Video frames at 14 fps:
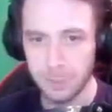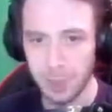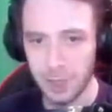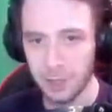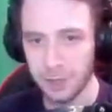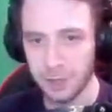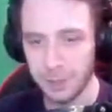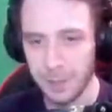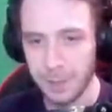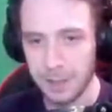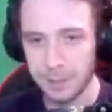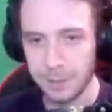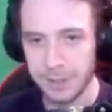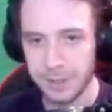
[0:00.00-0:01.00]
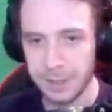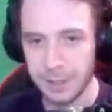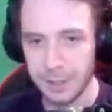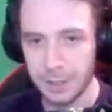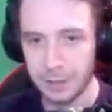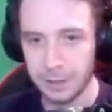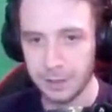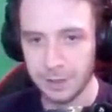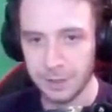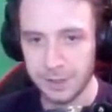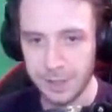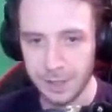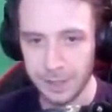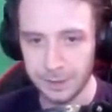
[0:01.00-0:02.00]
on the back of his on his tail
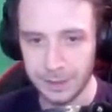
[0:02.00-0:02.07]
there.